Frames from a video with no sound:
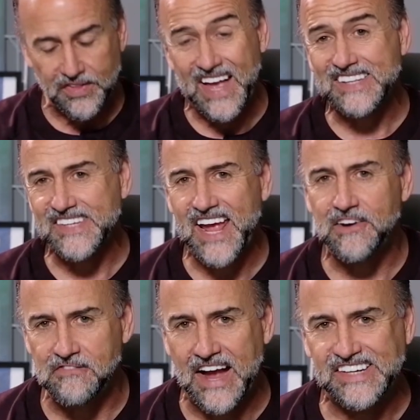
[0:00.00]
That's the
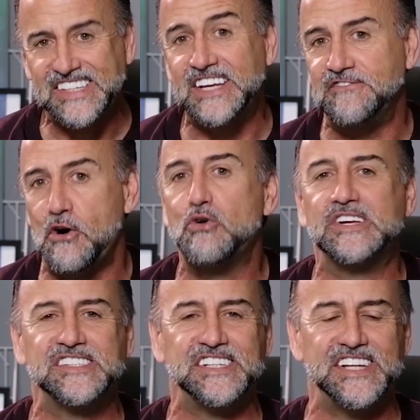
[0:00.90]
FIT,
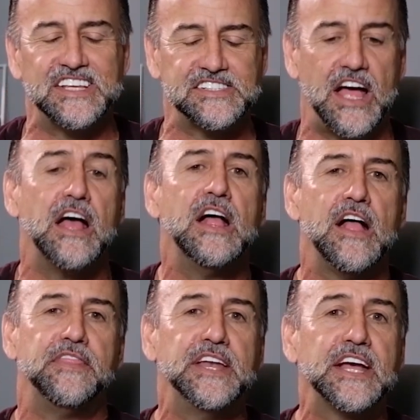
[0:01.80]
focused intense
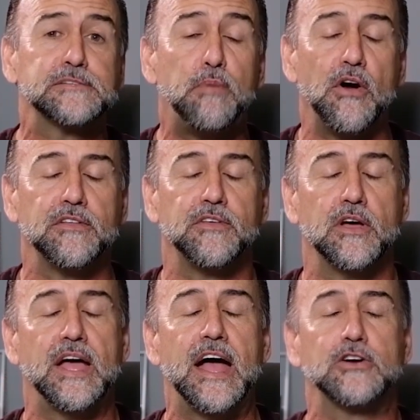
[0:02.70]
The next part of
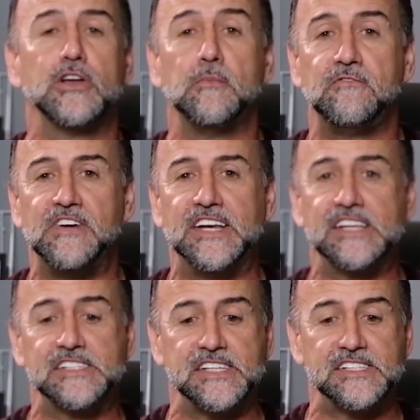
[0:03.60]
the acronym of
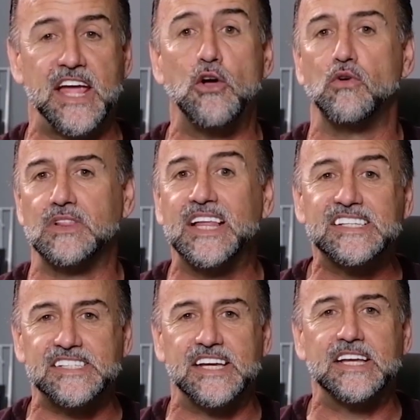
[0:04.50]
fitness to stay
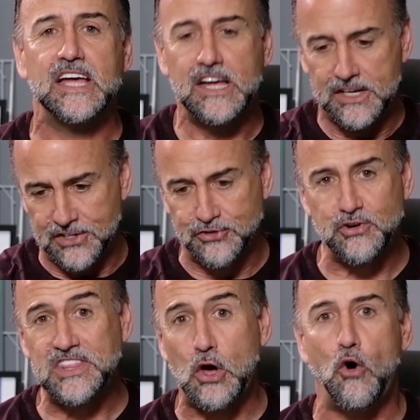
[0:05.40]
holistic, to
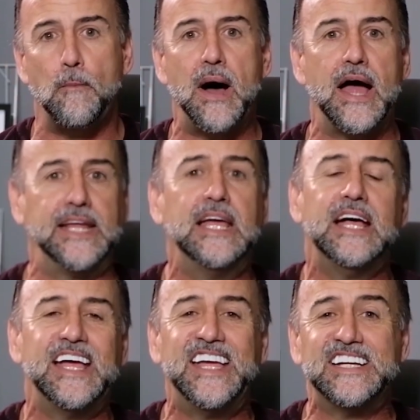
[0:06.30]
treat the whole body,
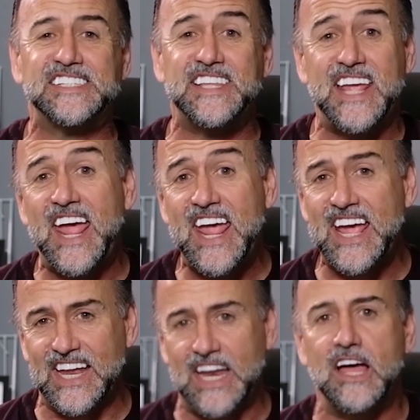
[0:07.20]
is the
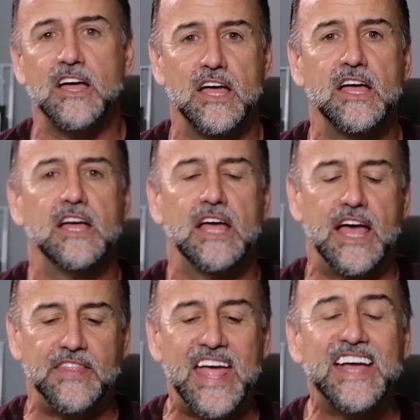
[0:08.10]
N.
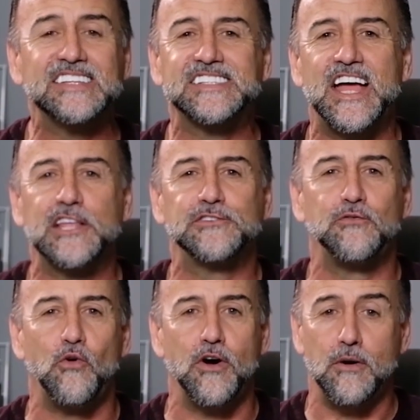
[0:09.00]
And the N stands
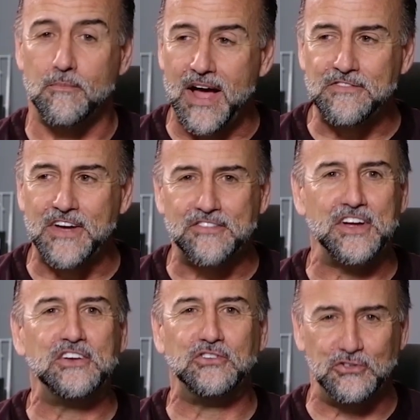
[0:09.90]
for my
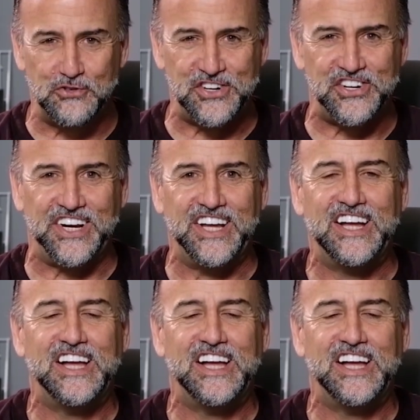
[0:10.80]
favorite, nutrition.